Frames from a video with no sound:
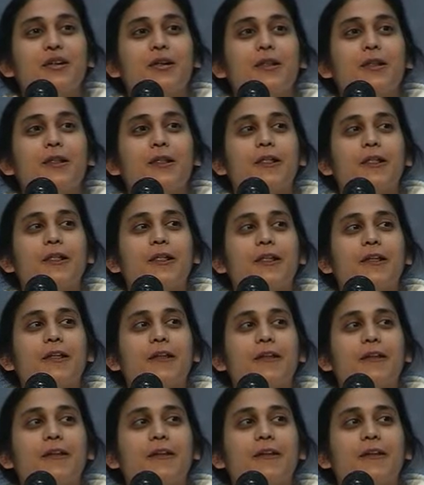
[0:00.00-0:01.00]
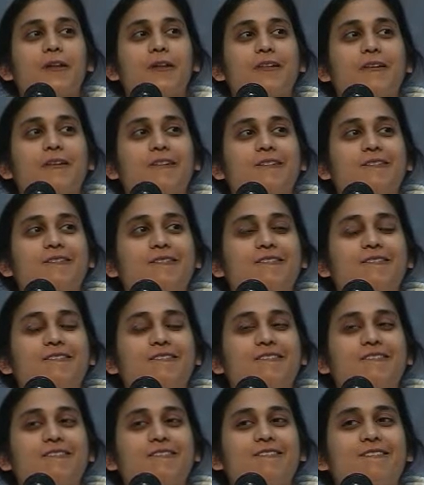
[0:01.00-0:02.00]

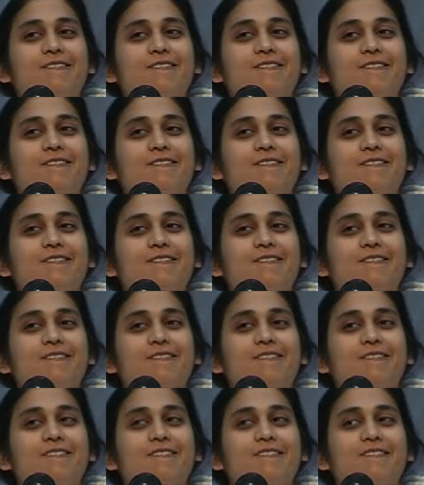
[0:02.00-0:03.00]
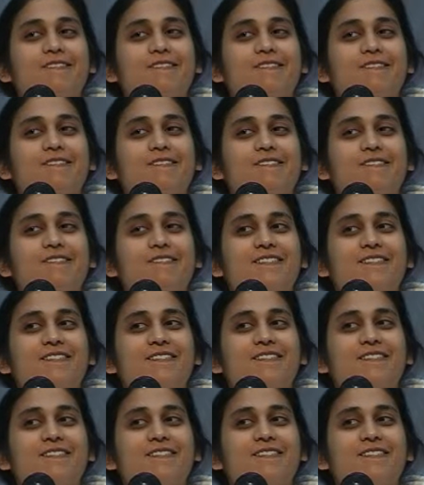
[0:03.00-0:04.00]

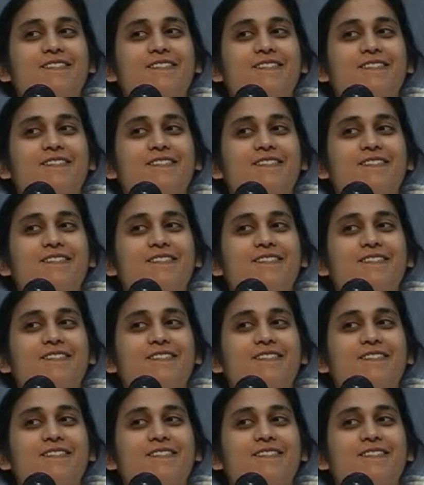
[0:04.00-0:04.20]
[no speech]